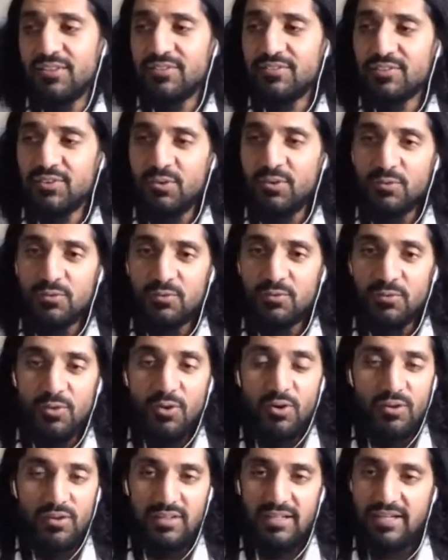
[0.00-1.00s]

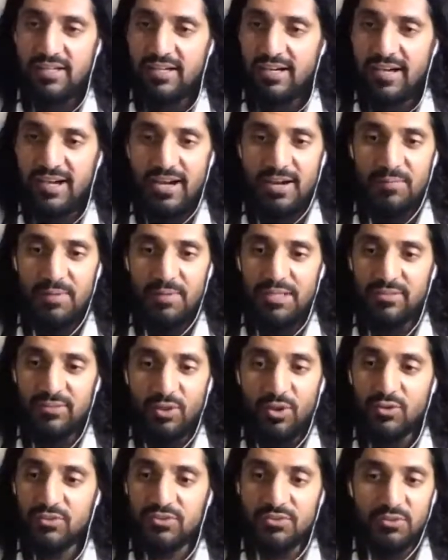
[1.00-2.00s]
So,
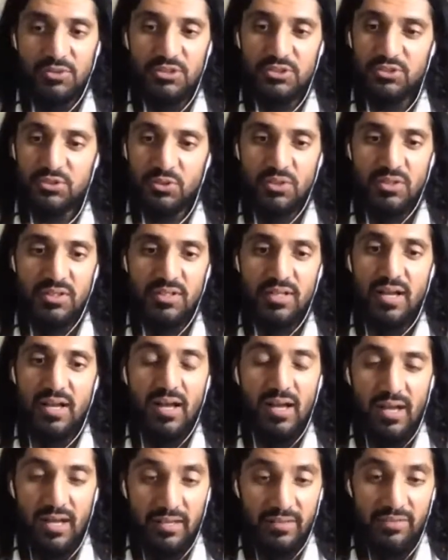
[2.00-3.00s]
long story short,
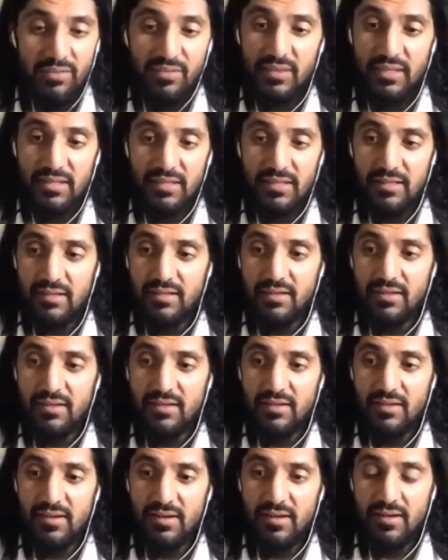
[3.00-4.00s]
I think
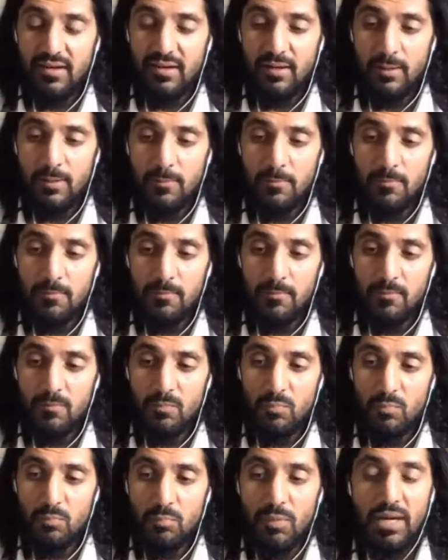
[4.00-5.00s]

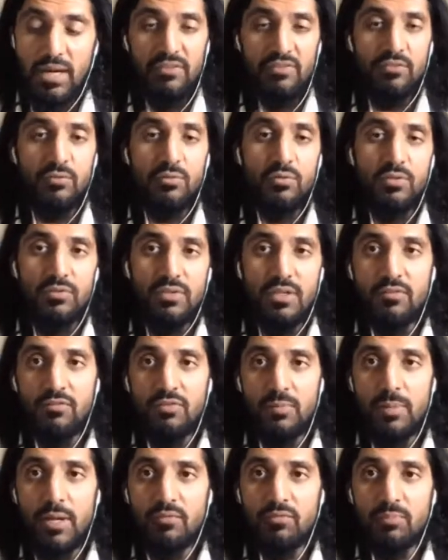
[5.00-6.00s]
my students, getting
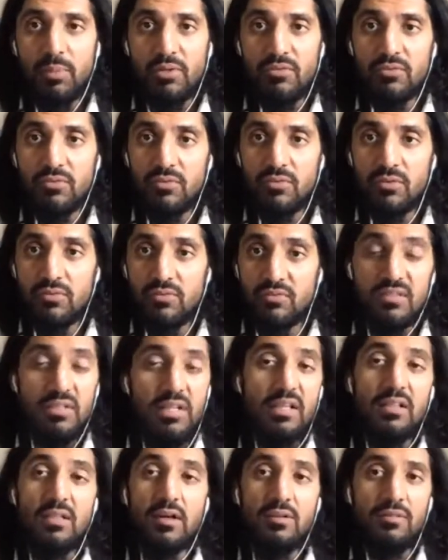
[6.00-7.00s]
feedback from my students,
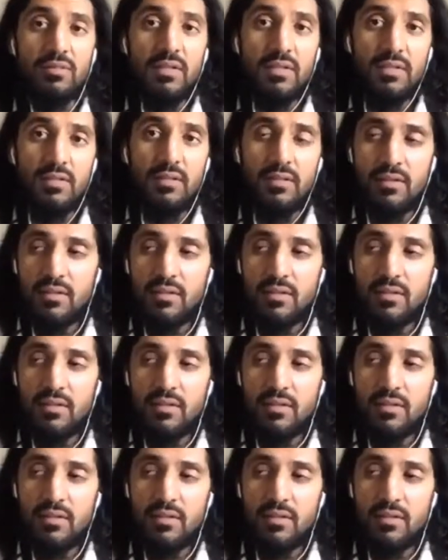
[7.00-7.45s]
they loved it.